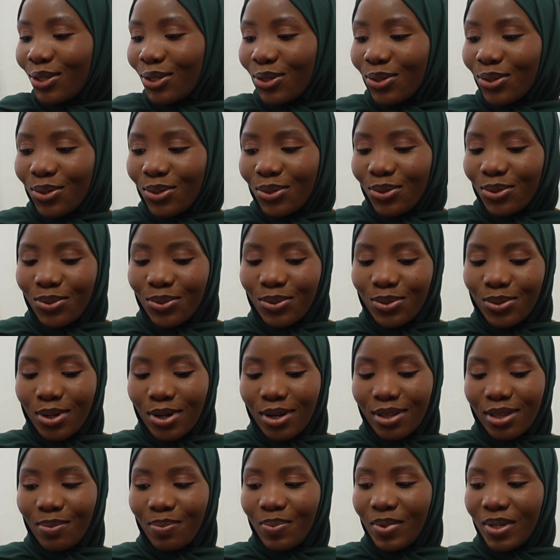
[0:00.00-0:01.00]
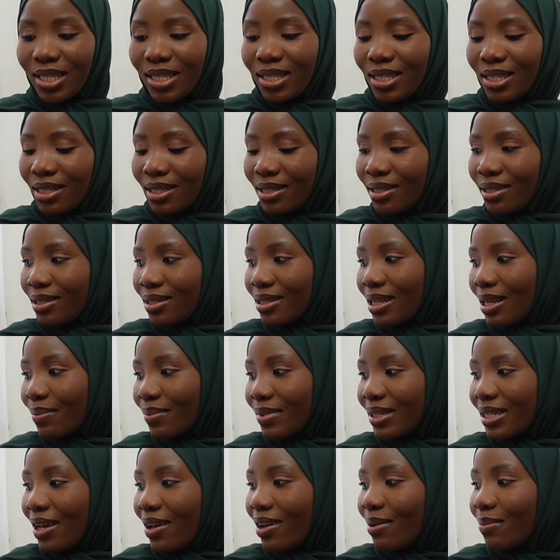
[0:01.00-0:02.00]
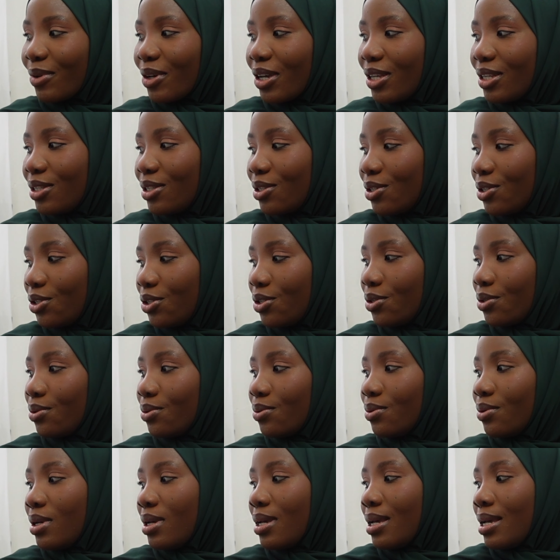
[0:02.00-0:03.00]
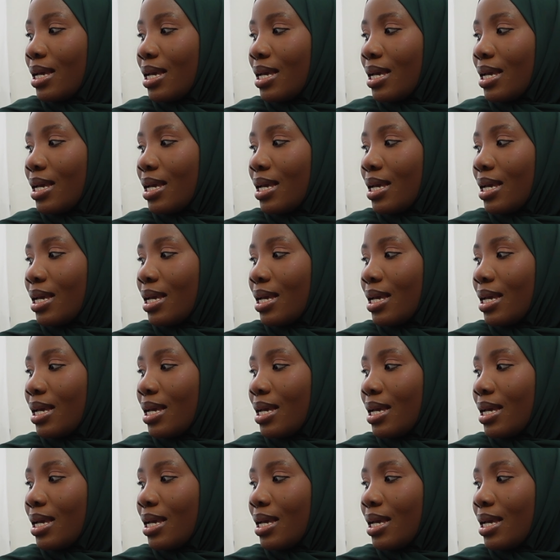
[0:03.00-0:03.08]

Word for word: to other pieces um, now i'm going to do